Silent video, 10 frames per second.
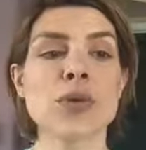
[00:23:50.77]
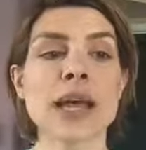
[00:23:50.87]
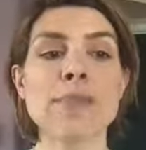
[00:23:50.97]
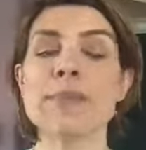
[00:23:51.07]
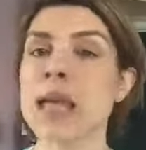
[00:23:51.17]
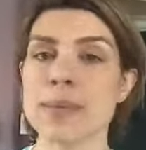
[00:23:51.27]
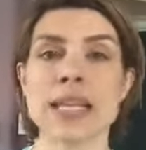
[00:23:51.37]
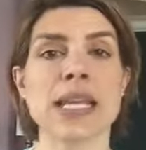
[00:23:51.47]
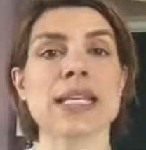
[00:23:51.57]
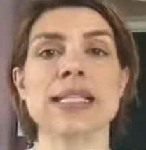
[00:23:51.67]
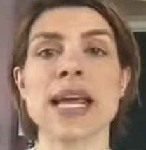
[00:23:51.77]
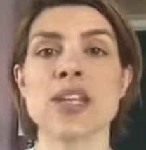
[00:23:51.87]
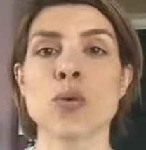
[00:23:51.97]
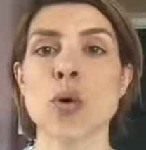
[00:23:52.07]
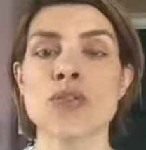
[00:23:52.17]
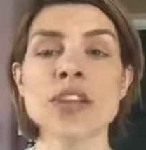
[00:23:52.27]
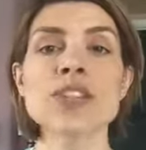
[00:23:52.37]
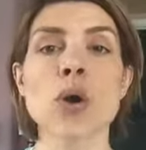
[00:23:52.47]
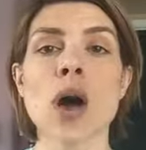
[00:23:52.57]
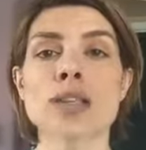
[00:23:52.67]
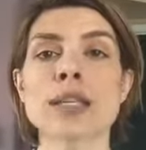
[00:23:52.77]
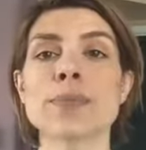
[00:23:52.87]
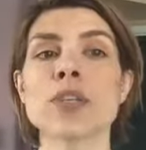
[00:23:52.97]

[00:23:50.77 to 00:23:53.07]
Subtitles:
that maybe the next day you won't feel so awesome.